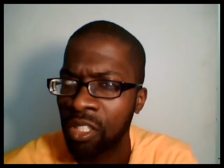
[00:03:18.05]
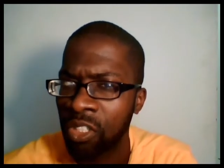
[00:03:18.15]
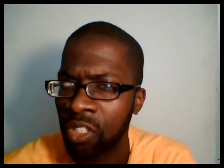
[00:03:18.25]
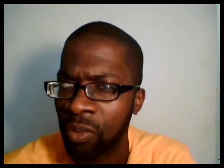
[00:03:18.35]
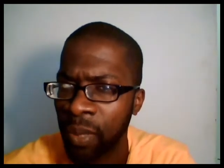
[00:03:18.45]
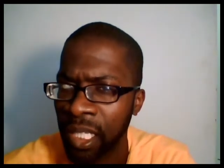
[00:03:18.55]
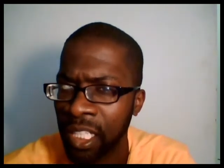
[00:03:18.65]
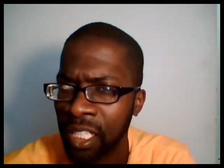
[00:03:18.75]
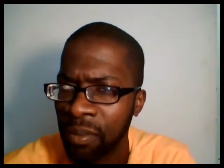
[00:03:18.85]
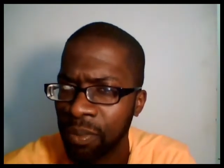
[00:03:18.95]
you're
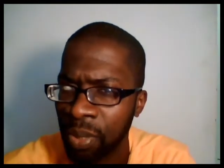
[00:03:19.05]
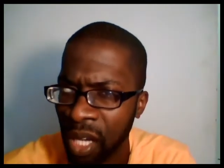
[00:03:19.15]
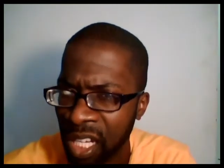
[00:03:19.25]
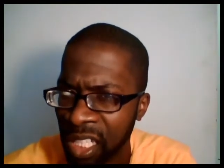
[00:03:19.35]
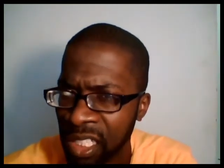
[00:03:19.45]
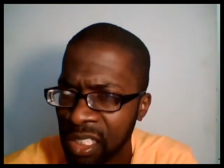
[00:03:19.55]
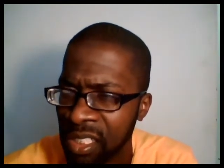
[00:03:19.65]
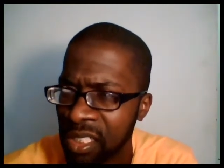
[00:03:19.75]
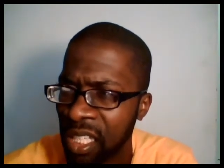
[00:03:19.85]
making products